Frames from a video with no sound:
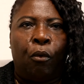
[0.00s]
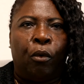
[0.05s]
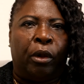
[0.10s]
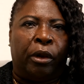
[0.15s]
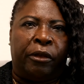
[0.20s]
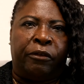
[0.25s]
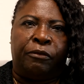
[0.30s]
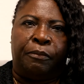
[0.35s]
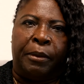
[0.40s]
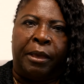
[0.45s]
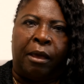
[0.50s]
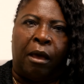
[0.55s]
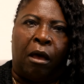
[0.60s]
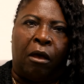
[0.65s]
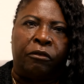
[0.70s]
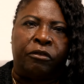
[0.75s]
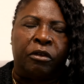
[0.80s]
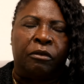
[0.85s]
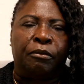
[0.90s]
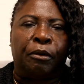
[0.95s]
Well, it's
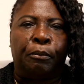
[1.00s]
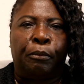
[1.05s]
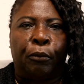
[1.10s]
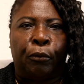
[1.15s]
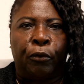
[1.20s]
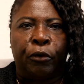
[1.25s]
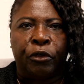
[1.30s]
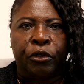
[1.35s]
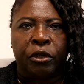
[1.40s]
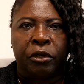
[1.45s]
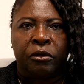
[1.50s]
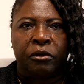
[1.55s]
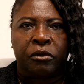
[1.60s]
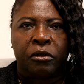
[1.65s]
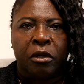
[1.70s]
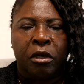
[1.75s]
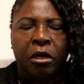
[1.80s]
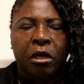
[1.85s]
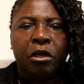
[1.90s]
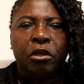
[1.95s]
because of
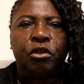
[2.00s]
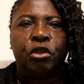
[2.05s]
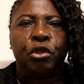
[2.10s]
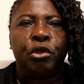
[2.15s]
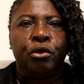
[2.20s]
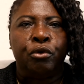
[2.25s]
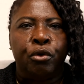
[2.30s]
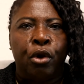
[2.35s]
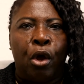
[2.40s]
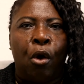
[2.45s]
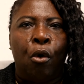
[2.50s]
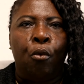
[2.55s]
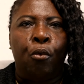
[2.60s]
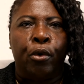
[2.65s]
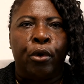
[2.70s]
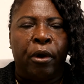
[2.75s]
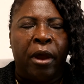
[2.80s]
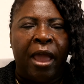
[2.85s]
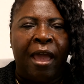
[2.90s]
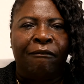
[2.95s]
abortions. Do you know
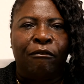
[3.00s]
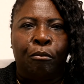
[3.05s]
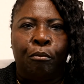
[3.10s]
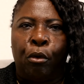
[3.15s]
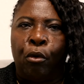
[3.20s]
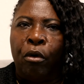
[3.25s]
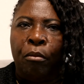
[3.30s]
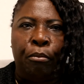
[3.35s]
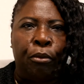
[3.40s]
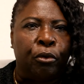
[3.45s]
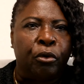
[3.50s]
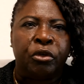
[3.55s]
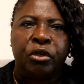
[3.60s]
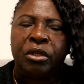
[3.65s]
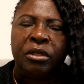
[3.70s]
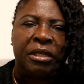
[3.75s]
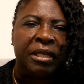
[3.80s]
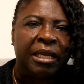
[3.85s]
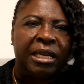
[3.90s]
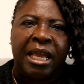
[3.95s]
we're having more
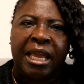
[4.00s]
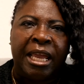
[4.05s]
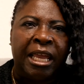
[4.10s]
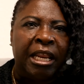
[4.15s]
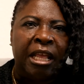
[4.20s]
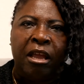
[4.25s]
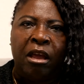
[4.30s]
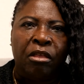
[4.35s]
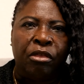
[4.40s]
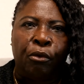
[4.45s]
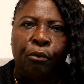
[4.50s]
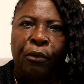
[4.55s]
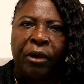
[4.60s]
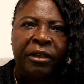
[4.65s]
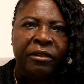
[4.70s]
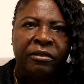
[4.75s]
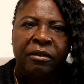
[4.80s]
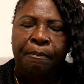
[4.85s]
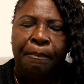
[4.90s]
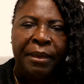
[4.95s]
abortions than any other
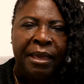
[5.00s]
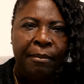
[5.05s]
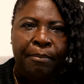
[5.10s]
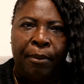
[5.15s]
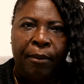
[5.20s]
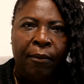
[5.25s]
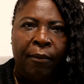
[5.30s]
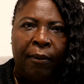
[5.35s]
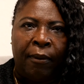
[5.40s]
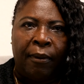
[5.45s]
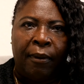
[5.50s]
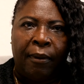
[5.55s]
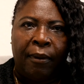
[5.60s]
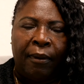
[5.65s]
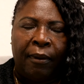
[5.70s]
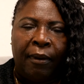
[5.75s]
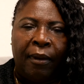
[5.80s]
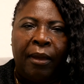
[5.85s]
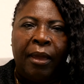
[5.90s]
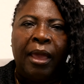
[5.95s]
race of people
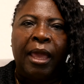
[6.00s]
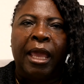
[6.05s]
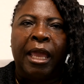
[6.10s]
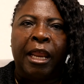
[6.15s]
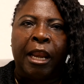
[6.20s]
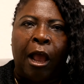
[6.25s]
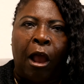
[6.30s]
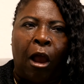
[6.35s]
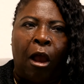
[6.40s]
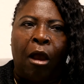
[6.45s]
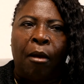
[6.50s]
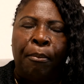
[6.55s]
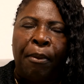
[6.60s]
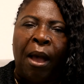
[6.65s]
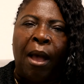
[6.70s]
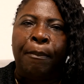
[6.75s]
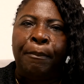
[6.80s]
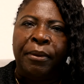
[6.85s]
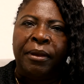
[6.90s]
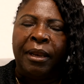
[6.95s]
in our
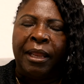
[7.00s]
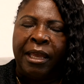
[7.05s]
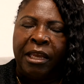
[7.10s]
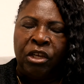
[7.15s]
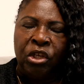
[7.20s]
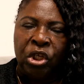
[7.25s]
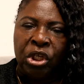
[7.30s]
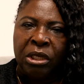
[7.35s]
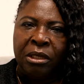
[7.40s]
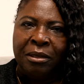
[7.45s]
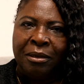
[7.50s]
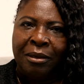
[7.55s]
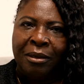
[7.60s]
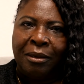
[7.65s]
population?